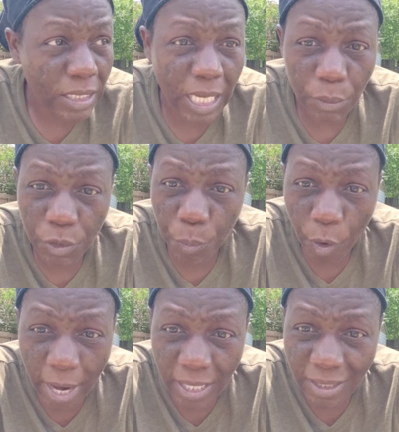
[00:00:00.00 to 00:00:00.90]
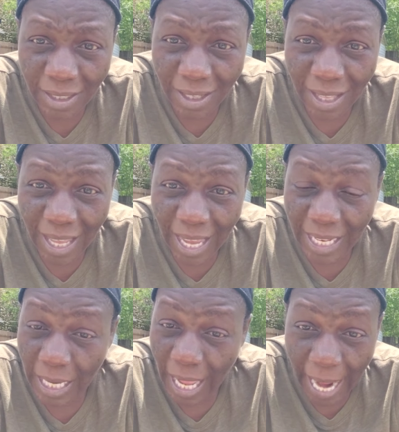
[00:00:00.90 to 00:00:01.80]
that was praying,
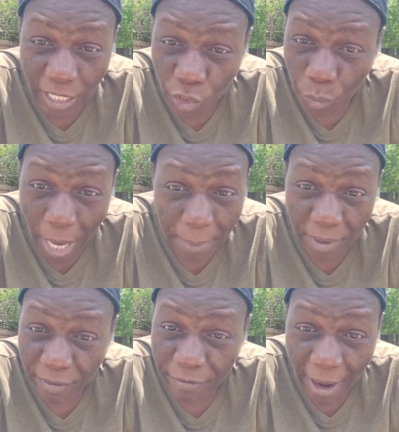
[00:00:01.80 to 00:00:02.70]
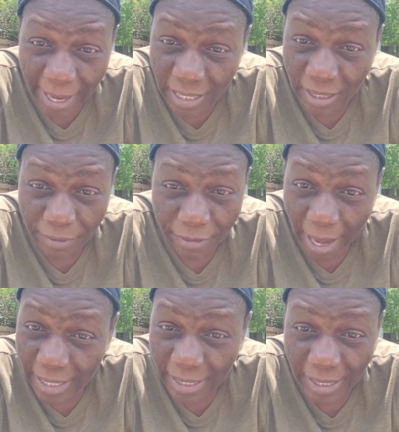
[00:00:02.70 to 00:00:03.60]
and the angel had been fighting and
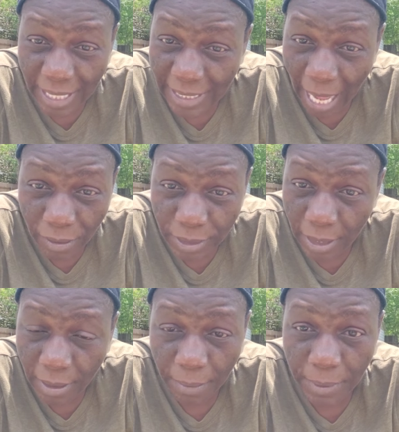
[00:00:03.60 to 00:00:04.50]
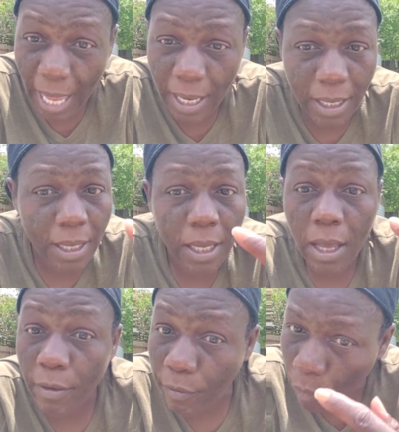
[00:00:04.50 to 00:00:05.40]
fighting to get down to him. Like,
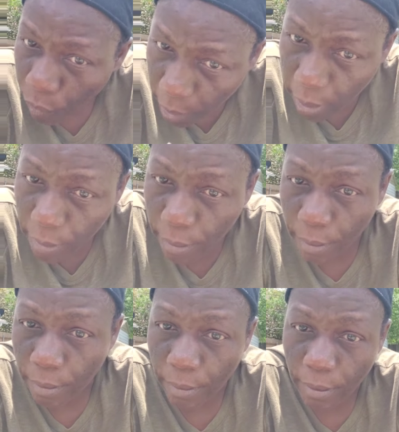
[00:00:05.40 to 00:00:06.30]
for real.